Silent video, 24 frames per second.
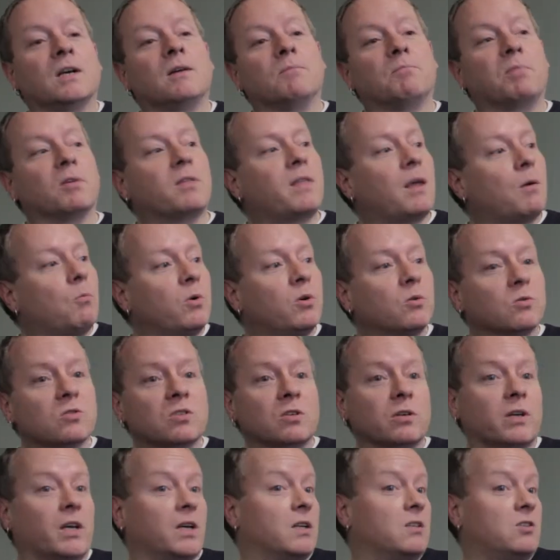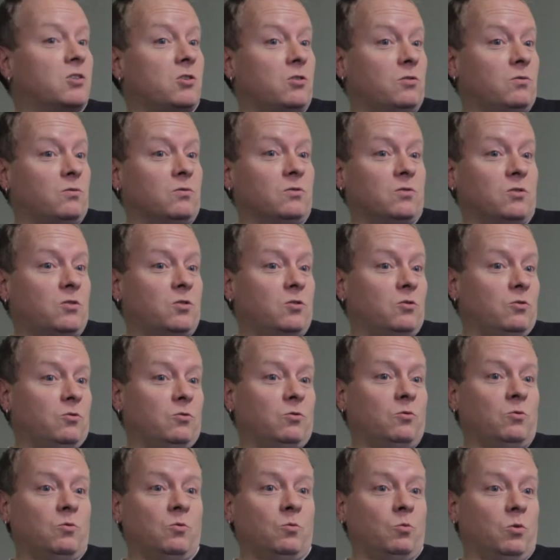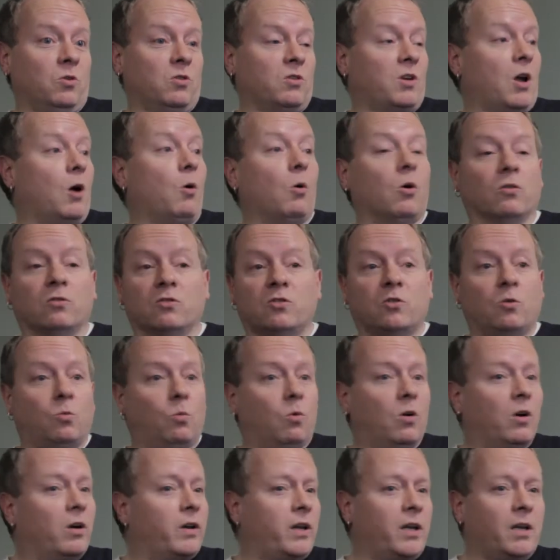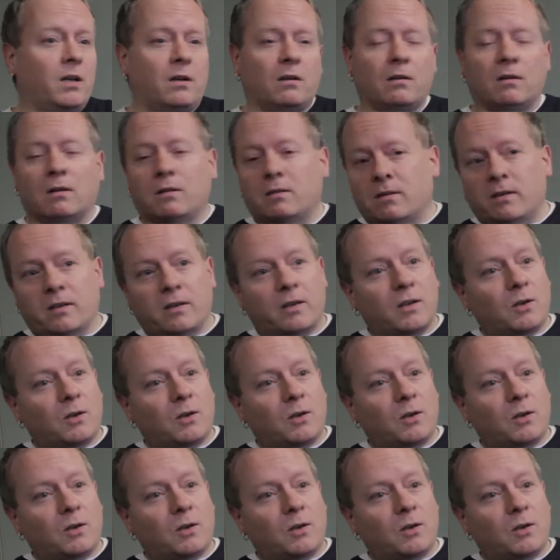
But then we also get students who will go on to work in